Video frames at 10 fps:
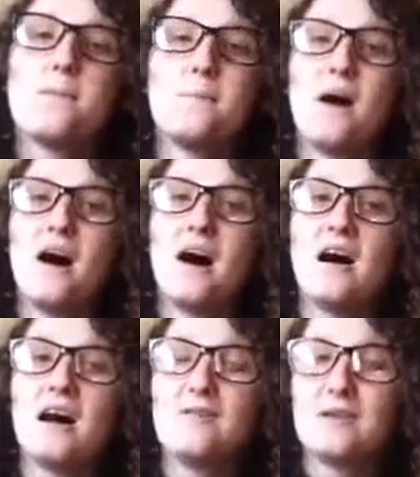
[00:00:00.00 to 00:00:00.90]
but
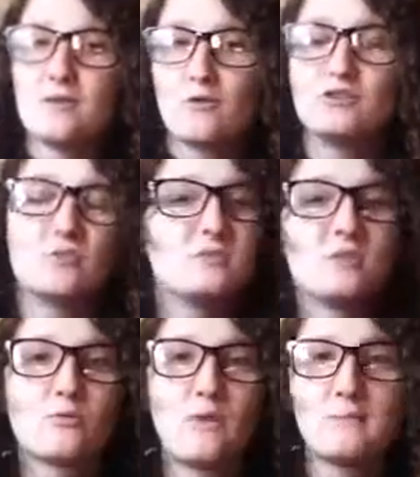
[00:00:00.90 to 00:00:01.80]
if you go on
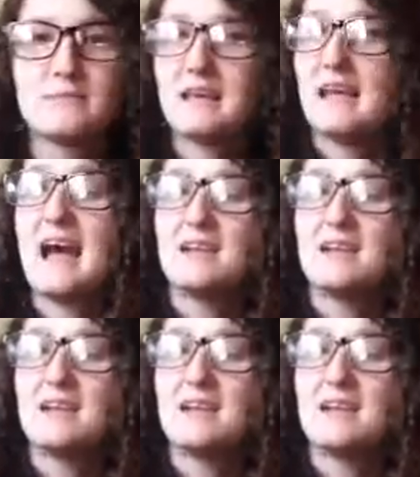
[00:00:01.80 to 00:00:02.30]
Superdrug website